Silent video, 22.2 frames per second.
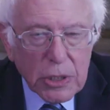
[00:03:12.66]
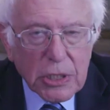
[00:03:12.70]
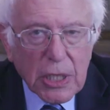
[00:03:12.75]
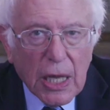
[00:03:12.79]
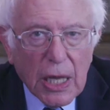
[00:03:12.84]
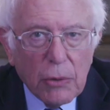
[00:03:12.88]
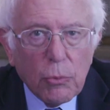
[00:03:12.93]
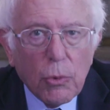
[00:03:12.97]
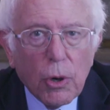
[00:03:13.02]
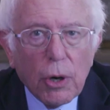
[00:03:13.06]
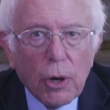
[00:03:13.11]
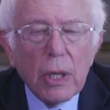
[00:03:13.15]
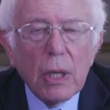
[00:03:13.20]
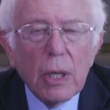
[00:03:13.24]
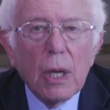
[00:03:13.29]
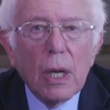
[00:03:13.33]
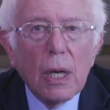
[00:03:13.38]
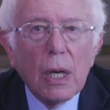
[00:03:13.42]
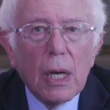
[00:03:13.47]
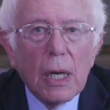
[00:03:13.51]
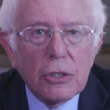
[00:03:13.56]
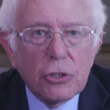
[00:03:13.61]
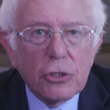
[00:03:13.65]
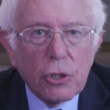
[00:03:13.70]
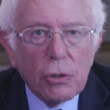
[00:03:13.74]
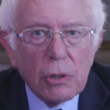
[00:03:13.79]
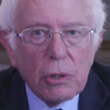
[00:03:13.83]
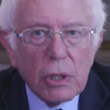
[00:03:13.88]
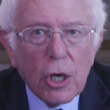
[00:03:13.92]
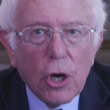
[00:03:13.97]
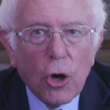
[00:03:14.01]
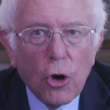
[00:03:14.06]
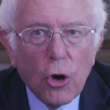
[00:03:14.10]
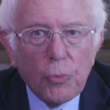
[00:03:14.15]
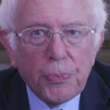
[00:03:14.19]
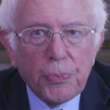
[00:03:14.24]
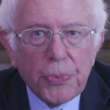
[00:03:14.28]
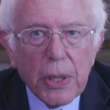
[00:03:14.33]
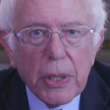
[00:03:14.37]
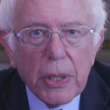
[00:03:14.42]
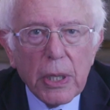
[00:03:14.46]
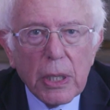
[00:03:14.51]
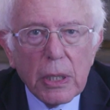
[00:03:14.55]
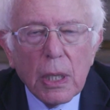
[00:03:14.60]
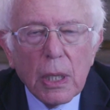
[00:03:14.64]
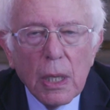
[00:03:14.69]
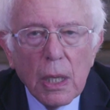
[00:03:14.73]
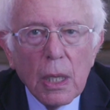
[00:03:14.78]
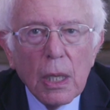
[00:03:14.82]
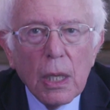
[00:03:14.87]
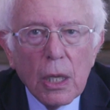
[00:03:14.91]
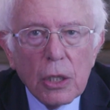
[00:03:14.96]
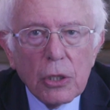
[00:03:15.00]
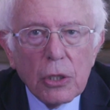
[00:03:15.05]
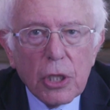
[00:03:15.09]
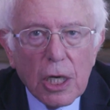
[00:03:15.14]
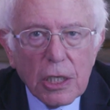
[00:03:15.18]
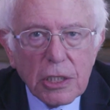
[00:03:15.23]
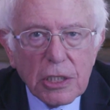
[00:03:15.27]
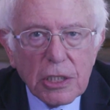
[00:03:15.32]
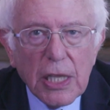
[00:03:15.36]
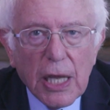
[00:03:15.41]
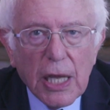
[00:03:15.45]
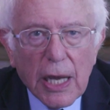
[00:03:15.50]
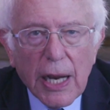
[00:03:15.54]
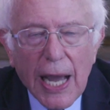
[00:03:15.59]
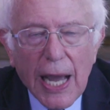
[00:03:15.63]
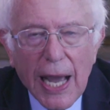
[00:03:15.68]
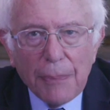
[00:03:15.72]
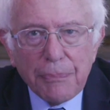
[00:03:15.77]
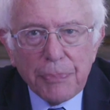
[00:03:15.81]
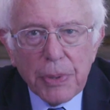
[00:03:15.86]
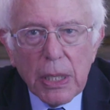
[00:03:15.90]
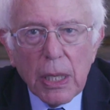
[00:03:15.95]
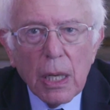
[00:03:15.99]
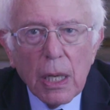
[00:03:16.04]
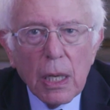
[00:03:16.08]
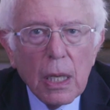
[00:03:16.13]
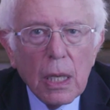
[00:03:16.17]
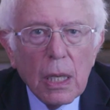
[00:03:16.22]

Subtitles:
that worry. I certainly hope that it does not happen.